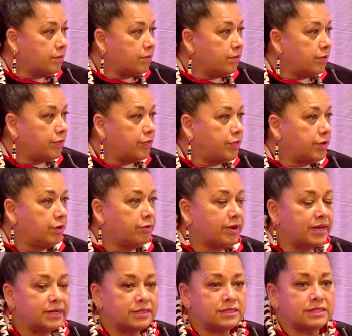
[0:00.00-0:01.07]
with the
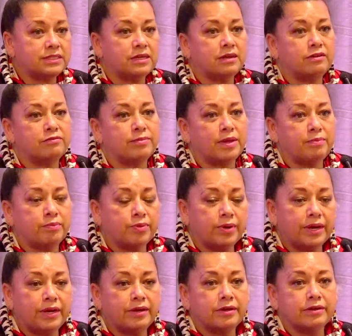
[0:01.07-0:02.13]
greatest of my
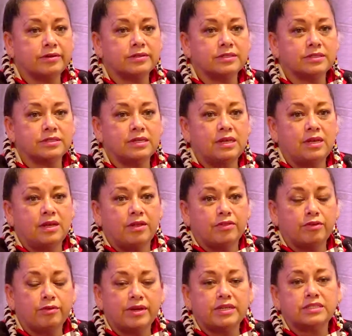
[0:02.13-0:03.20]
prayers, the
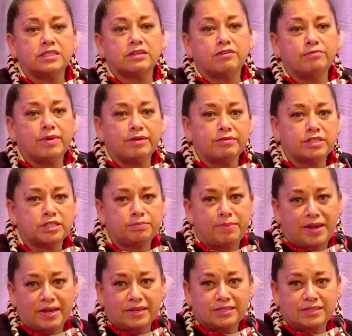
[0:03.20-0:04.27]
greatest of my
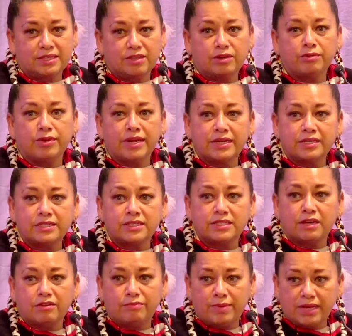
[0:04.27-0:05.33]
respect, the greatest
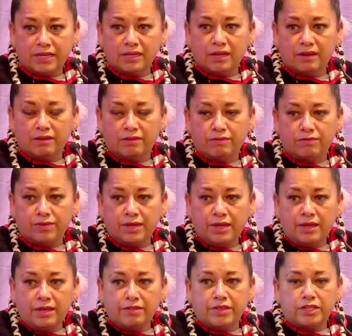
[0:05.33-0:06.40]
of my love,
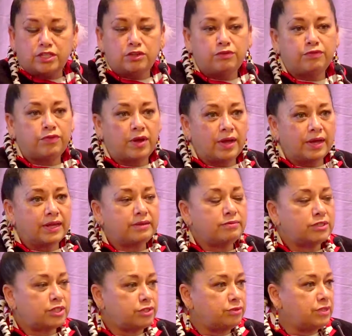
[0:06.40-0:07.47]
that you find
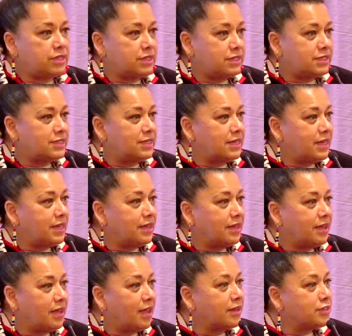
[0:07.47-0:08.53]
what you need
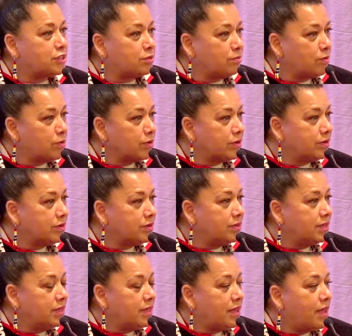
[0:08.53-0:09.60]
today and tomorrow,
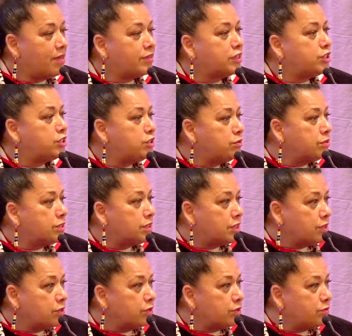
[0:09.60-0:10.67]
and that you do it in a
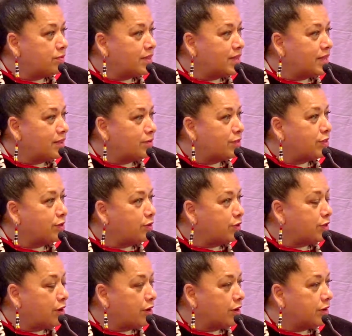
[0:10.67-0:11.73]
good way with a
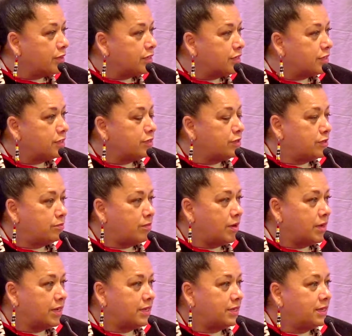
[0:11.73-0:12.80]
good heart and a good
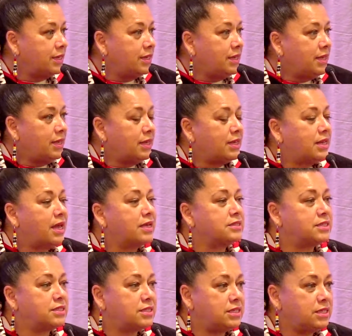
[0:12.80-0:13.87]
mind. It has
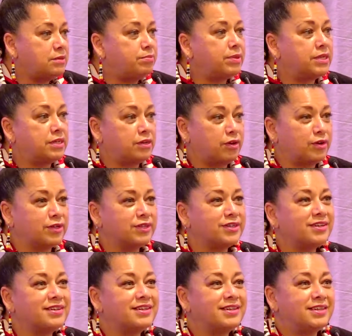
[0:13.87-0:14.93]
indeed been an
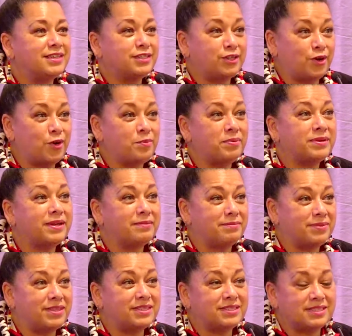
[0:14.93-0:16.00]
honor to open up
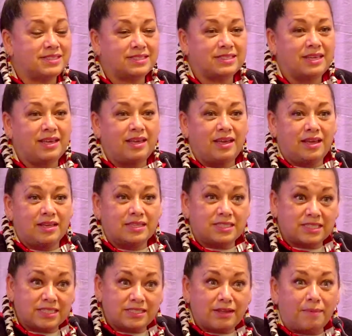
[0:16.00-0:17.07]
this
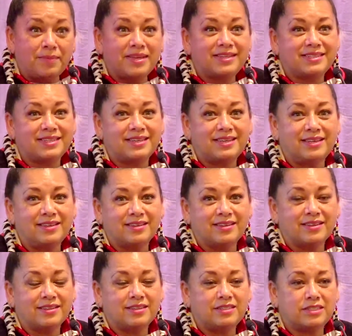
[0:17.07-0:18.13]
summit
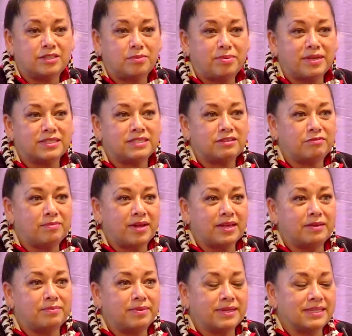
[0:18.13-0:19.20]
to the best of my
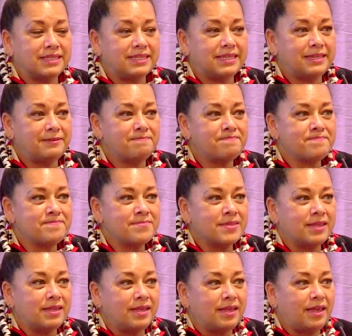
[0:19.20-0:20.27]
ability.
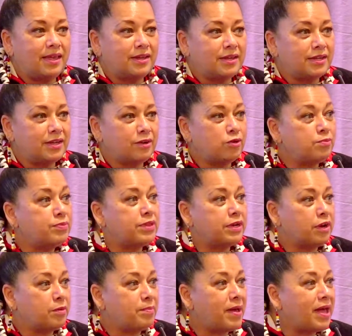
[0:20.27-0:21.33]
And I hope that
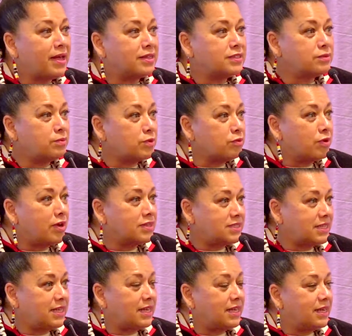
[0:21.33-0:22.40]
our paths will cross
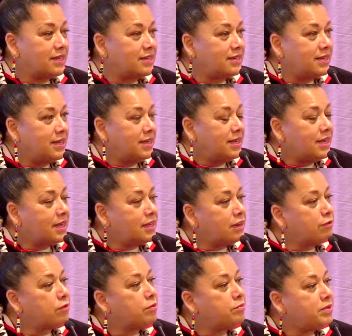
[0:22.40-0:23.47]
again, and I
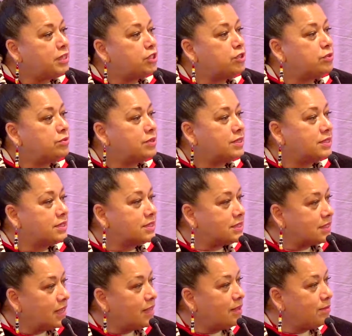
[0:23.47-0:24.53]
will meet you in the
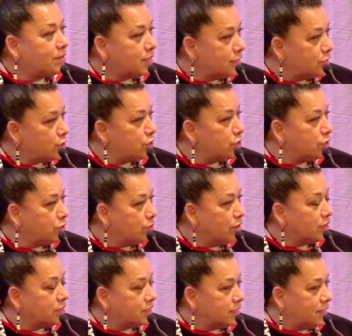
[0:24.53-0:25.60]
same condition you
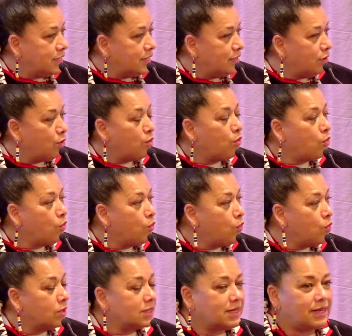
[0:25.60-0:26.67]
are today,
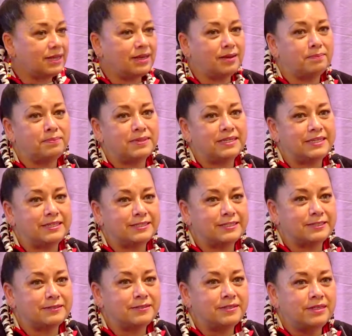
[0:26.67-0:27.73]
whole and
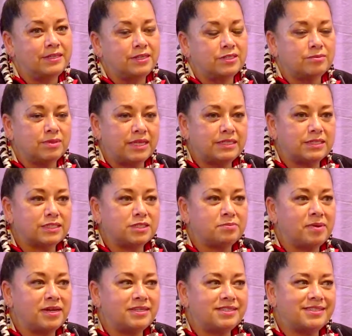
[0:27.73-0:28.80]
complete. I'm going to light the
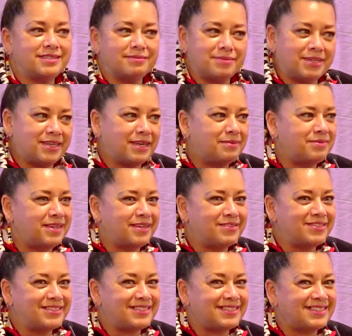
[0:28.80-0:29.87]
smudge, and I'm going to come down
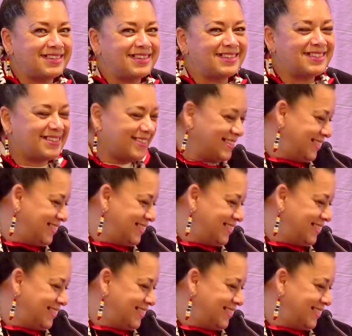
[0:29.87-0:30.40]
and sing.